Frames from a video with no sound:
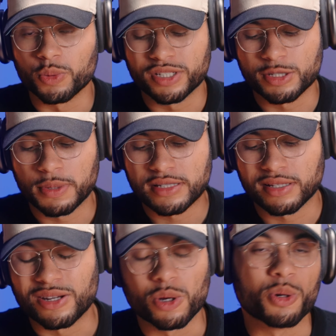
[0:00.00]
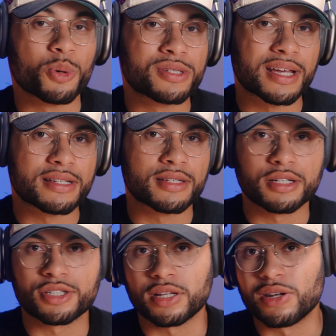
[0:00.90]
which is basically no noise
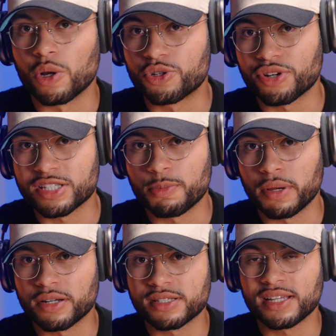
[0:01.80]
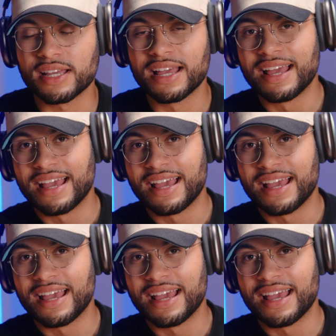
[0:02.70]
cancellation and no transparency.